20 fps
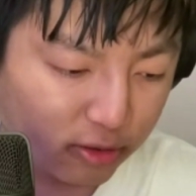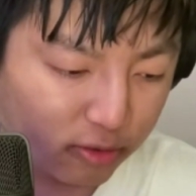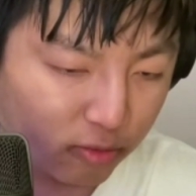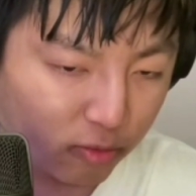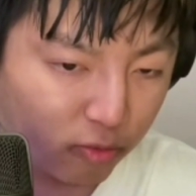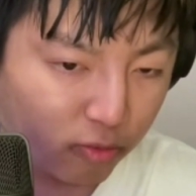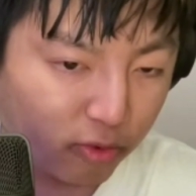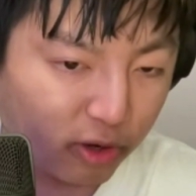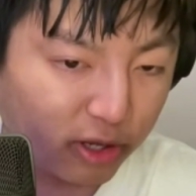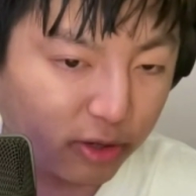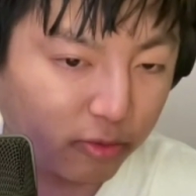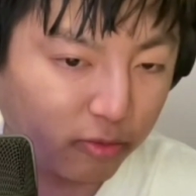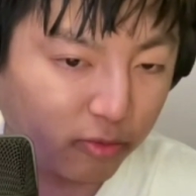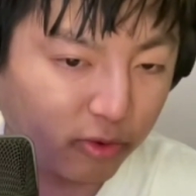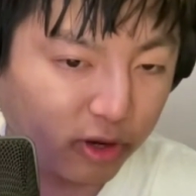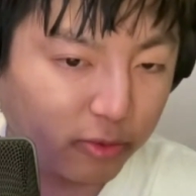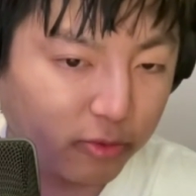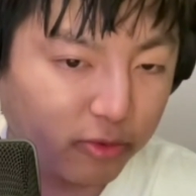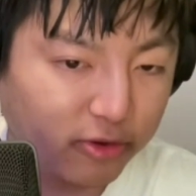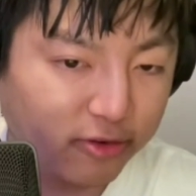why
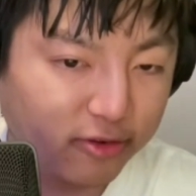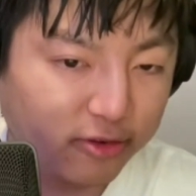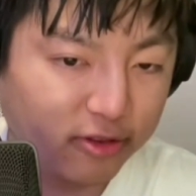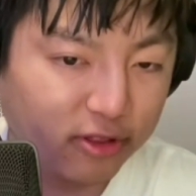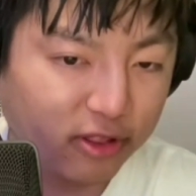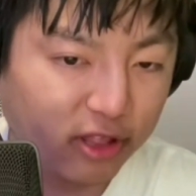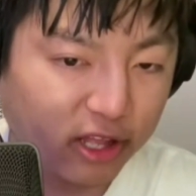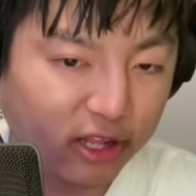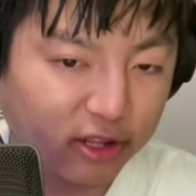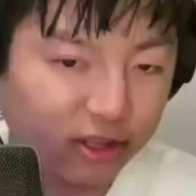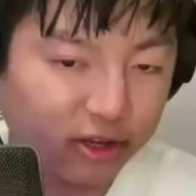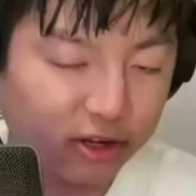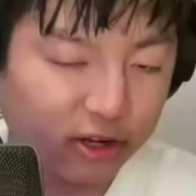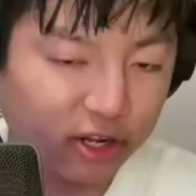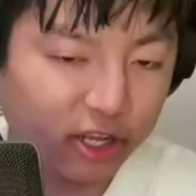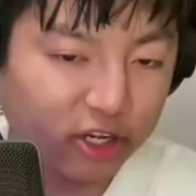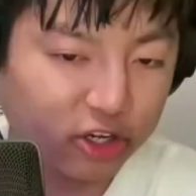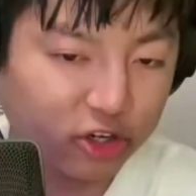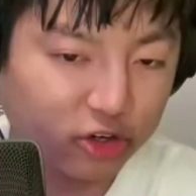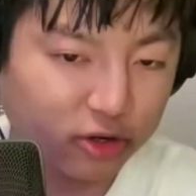why was that
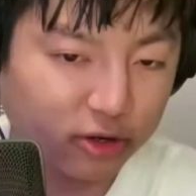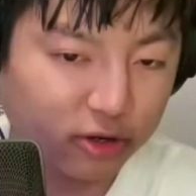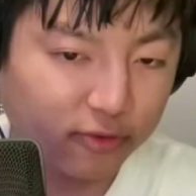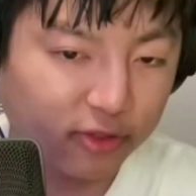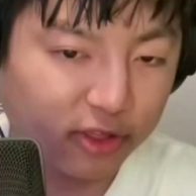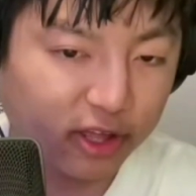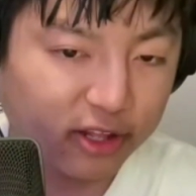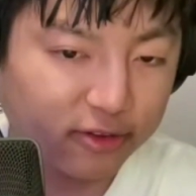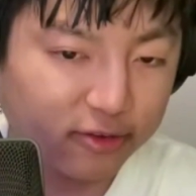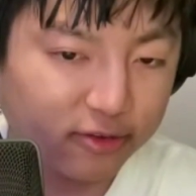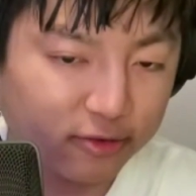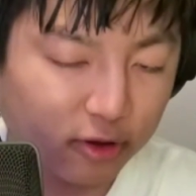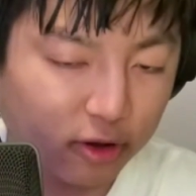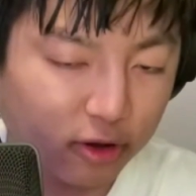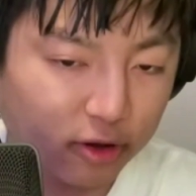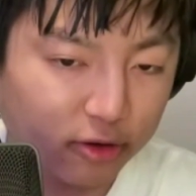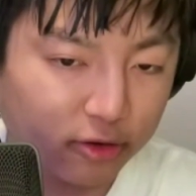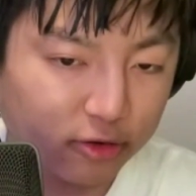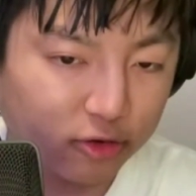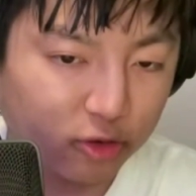connection of that
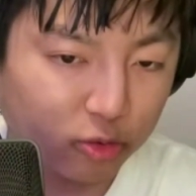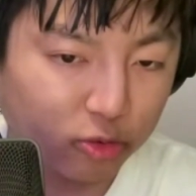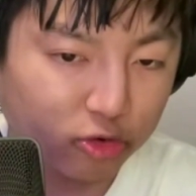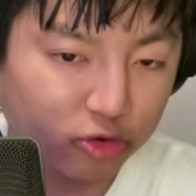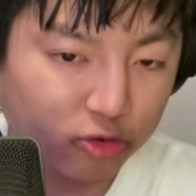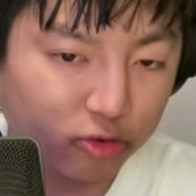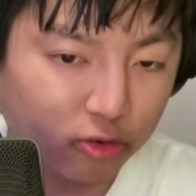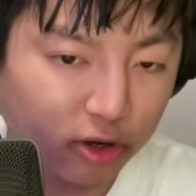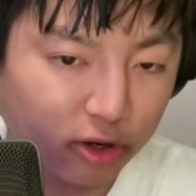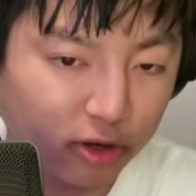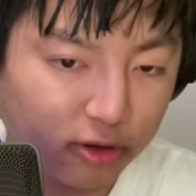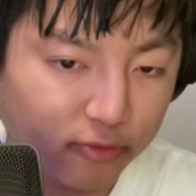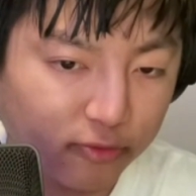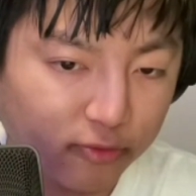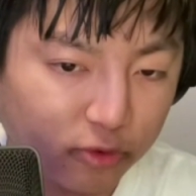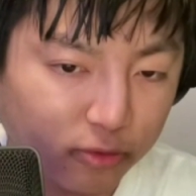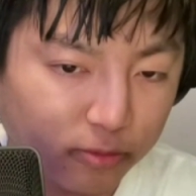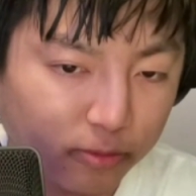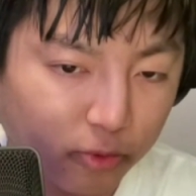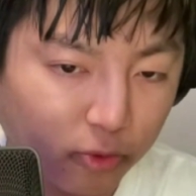song so strong
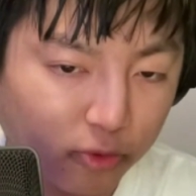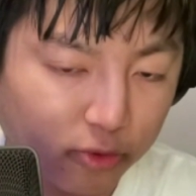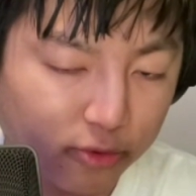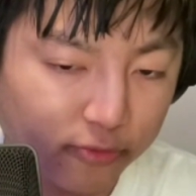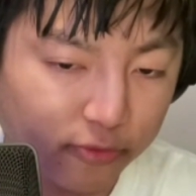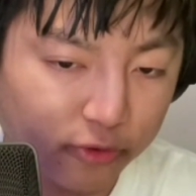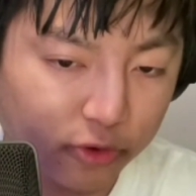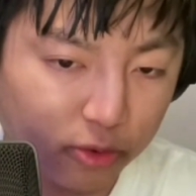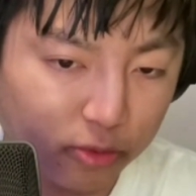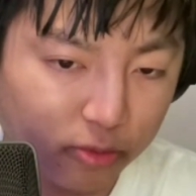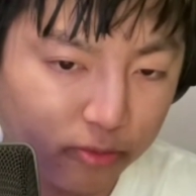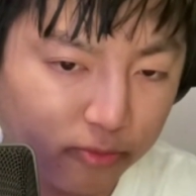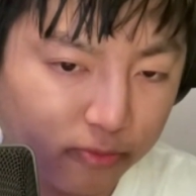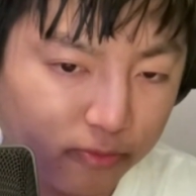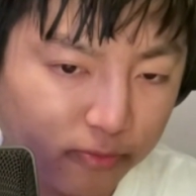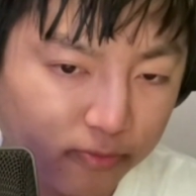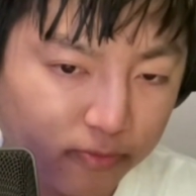for both of you?